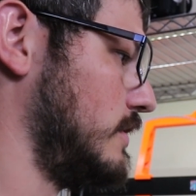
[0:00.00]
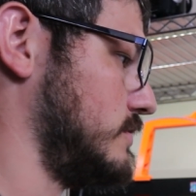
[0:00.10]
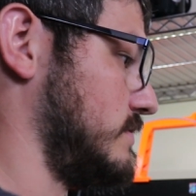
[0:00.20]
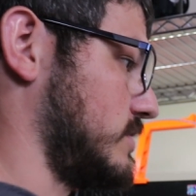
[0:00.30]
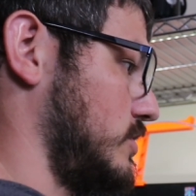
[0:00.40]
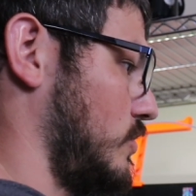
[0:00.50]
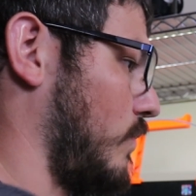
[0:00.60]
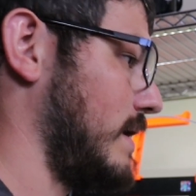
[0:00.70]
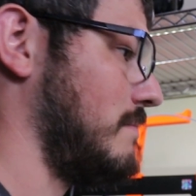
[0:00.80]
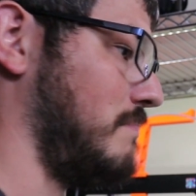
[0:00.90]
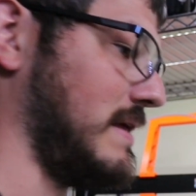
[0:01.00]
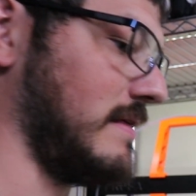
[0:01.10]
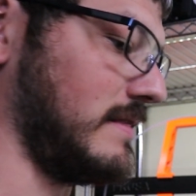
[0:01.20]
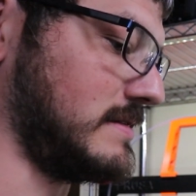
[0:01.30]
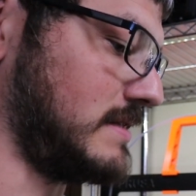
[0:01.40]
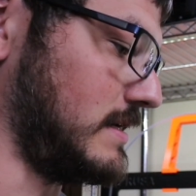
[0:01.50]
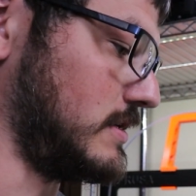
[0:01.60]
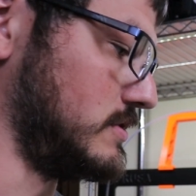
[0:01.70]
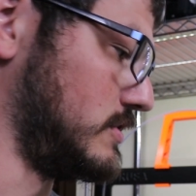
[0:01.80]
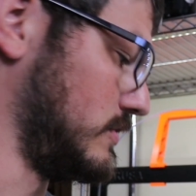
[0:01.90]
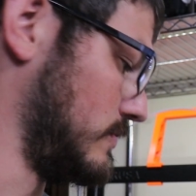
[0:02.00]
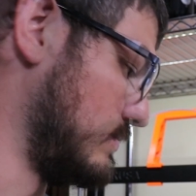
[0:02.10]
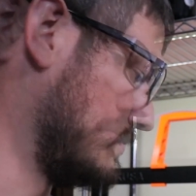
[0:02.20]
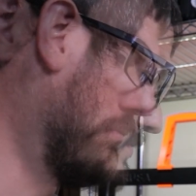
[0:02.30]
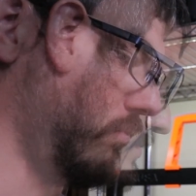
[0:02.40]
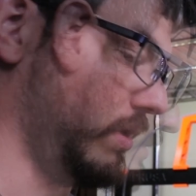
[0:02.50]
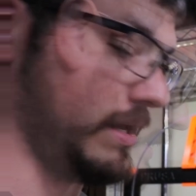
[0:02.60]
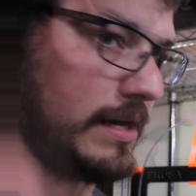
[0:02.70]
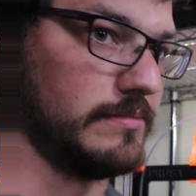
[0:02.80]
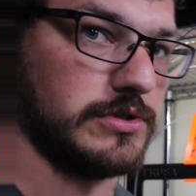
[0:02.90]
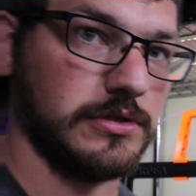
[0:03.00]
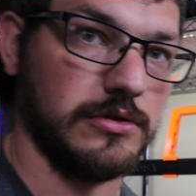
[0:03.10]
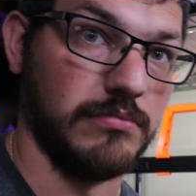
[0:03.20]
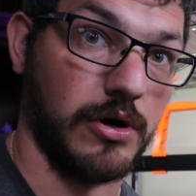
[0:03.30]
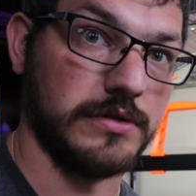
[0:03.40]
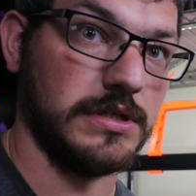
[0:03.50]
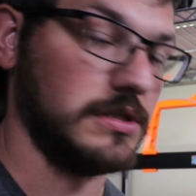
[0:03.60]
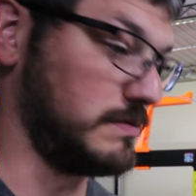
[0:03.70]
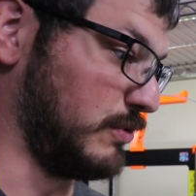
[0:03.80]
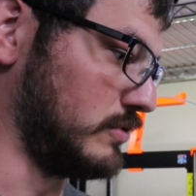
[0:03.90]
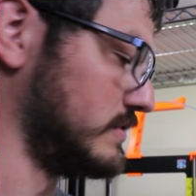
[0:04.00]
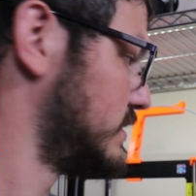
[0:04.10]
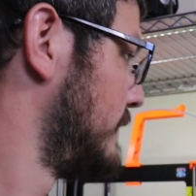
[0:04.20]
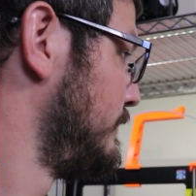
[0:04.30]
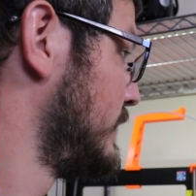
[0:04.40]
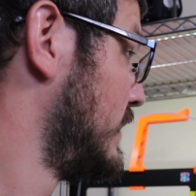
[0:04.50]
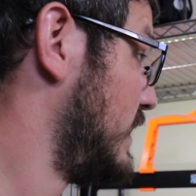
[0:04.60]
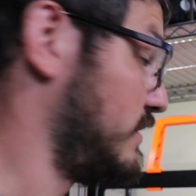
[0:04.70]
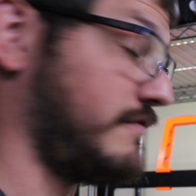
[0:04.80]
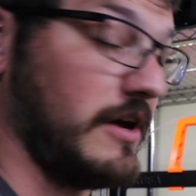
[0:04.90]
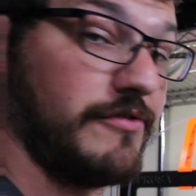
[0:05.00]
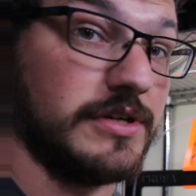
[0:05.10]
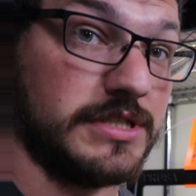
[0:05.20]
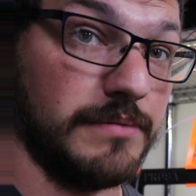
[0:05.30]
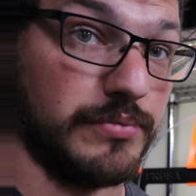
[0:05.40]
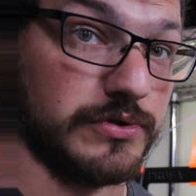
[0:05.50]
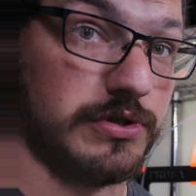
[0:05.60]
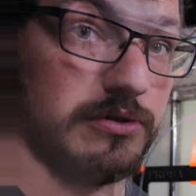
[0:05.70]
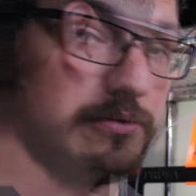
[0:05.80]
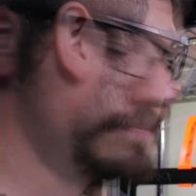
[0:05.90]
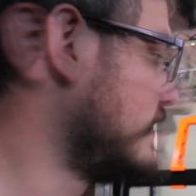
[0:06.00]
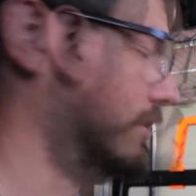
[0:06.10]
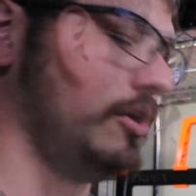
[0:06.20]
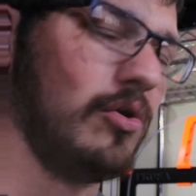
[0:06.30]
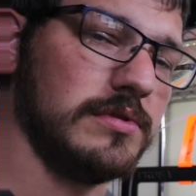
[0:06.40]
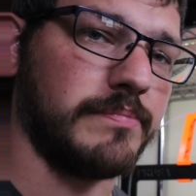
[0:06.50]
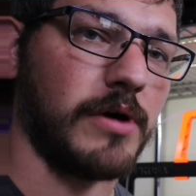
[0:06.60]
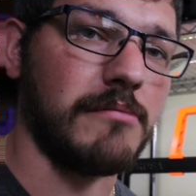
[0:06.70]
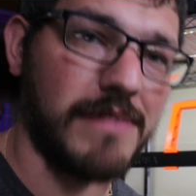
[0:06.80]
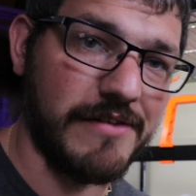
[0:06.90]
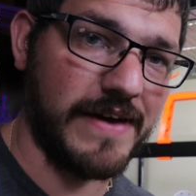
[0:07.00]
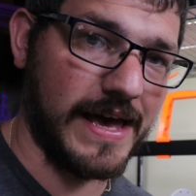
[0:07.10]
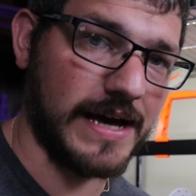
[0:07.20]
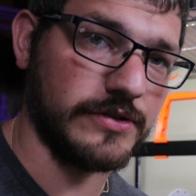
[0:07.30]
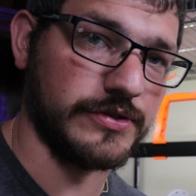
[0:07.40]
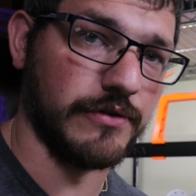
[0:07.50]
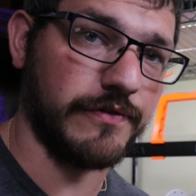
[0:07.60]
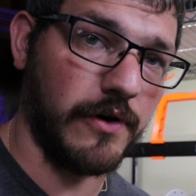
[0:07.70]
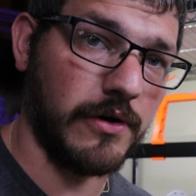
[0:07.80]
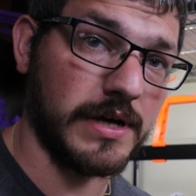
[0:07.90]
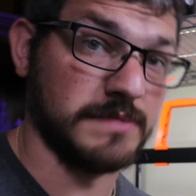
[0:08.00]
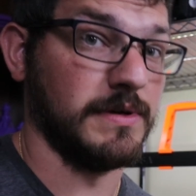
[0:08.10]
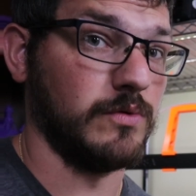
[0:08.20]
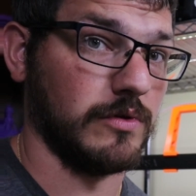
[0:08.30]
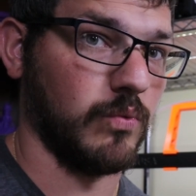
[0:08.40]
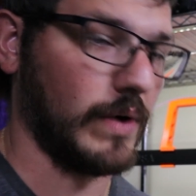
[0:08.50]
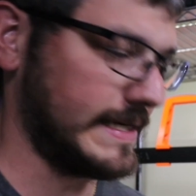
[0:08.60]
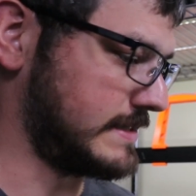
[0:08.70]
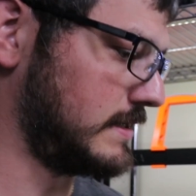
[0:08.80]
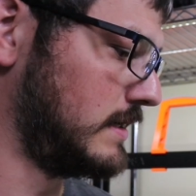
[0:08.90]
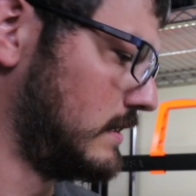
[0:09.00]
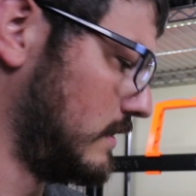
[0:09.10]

So there's actually quite a bit that this thing can do when it comes to multi-spools. It's very, very simple too. Now the only problem I've had so far has been with white.